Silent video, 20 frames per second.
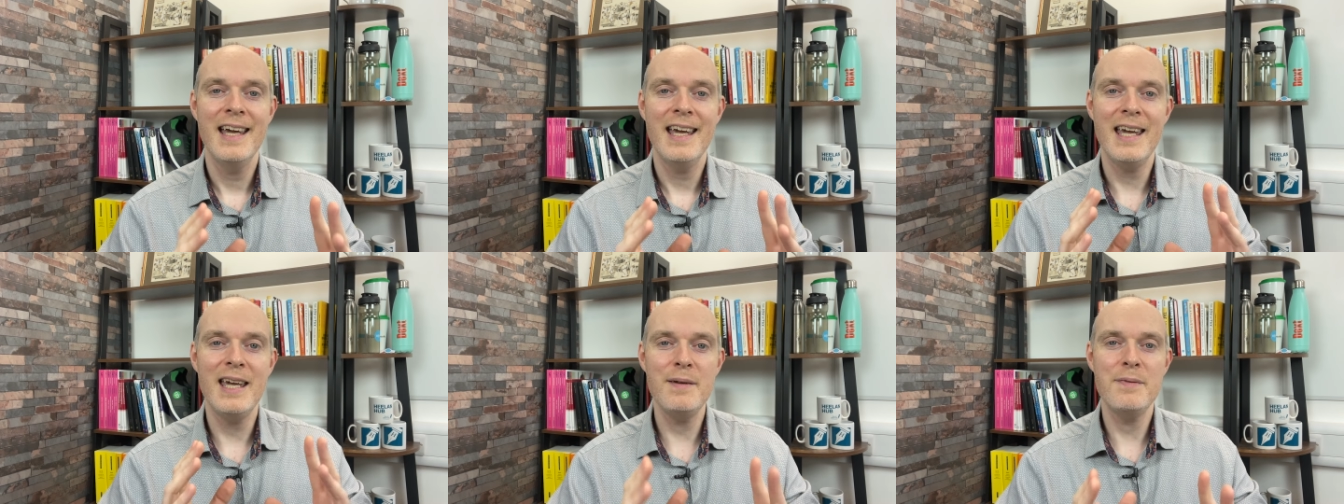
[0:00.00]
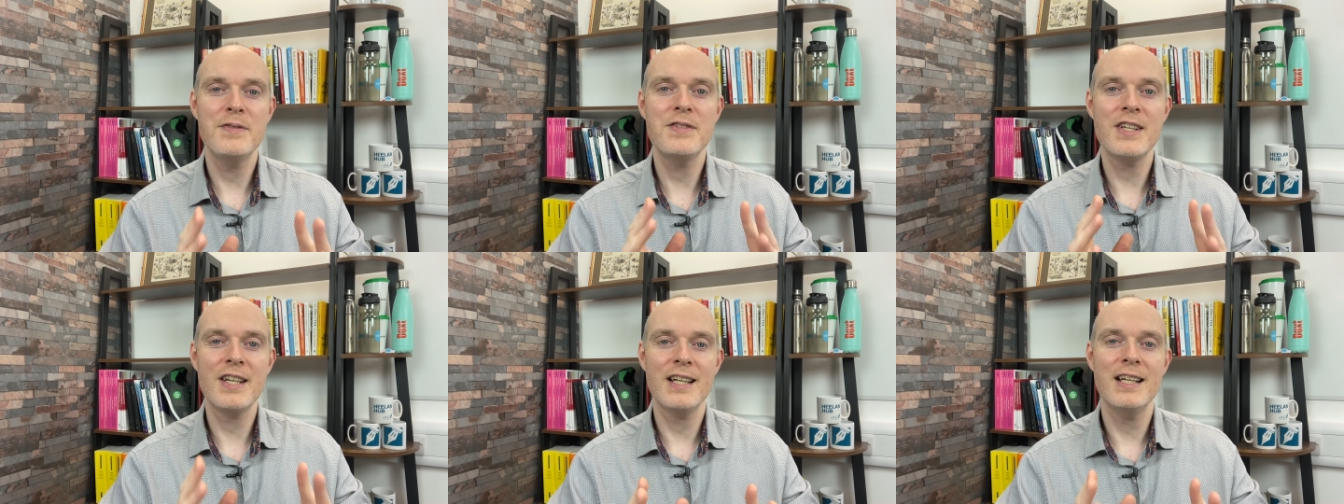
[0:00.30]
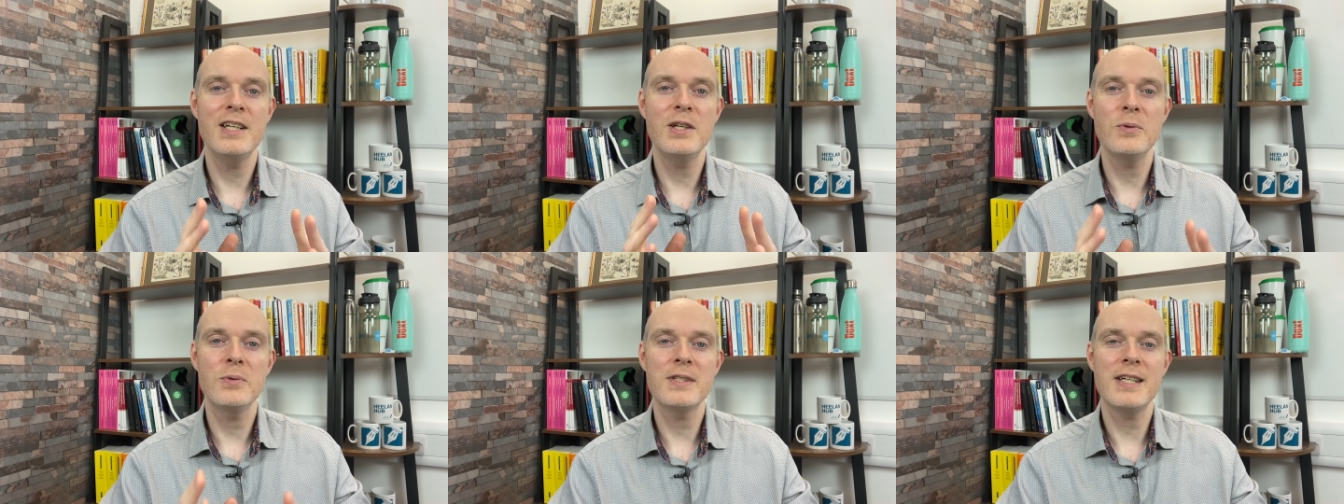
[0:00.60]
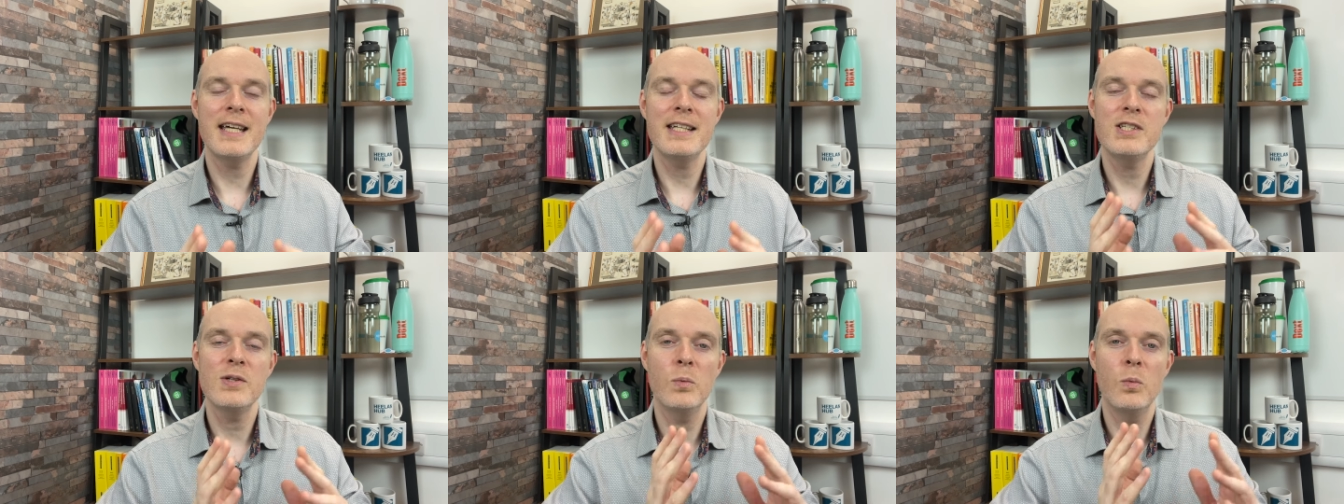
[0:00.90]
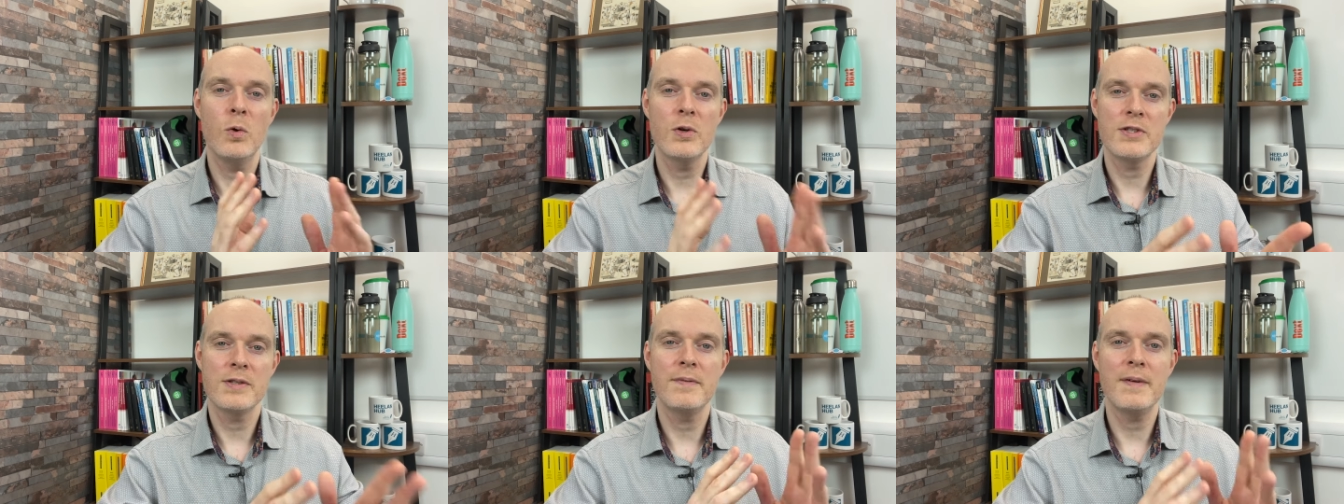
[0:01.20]
If suddenly your data
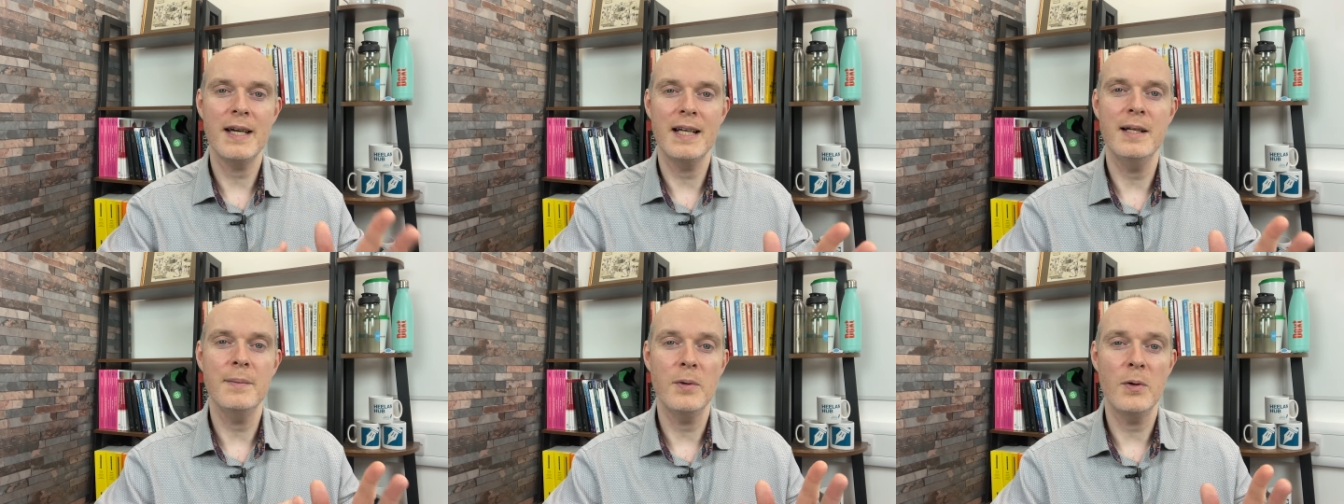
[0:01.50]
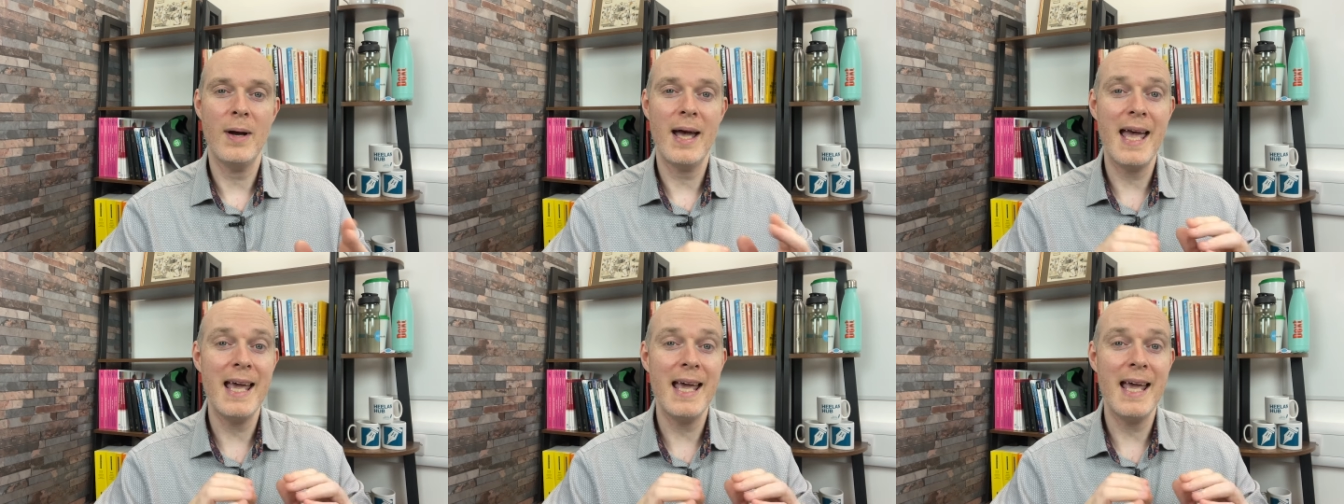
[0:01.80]
was available,